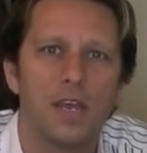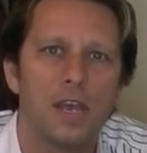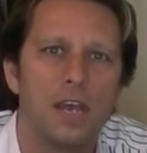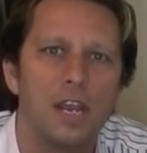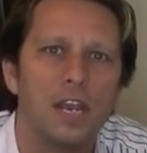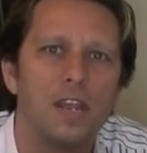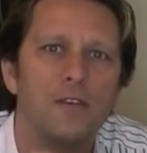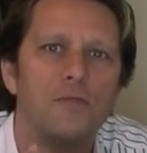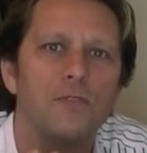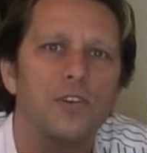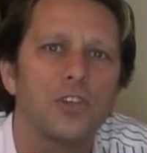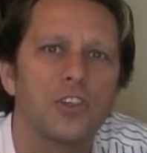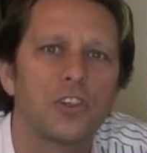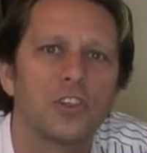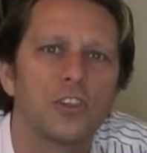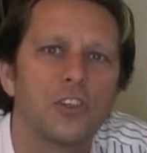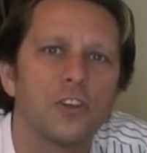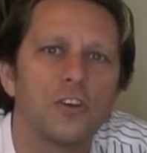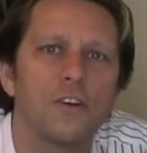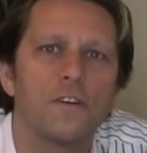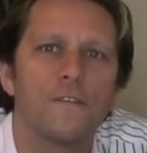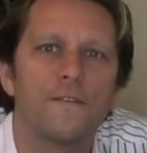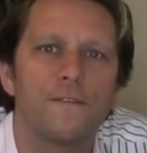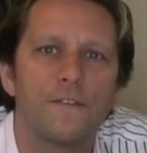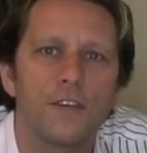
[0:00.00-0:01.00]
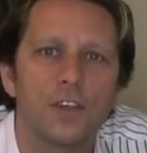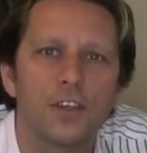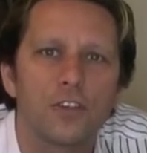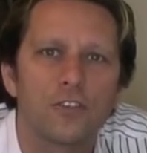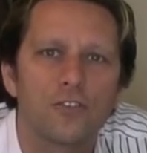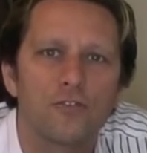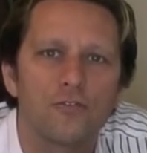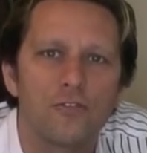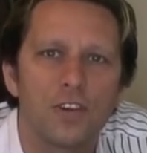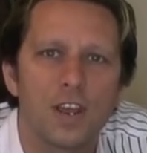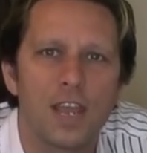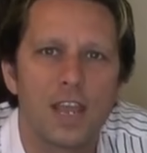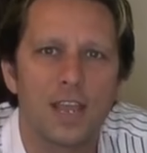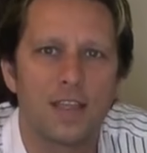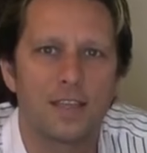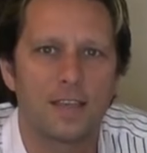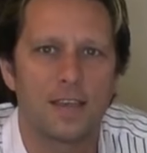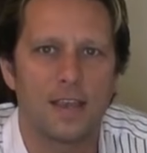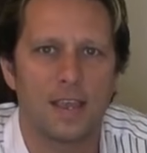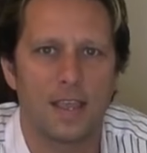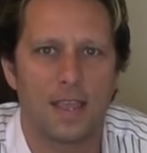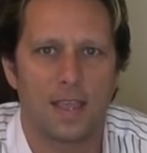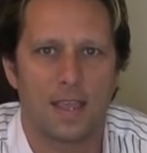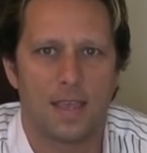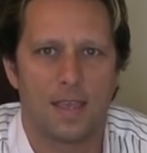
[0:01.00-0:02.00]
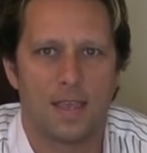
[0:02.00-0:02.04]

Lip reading: and it was so frustrating,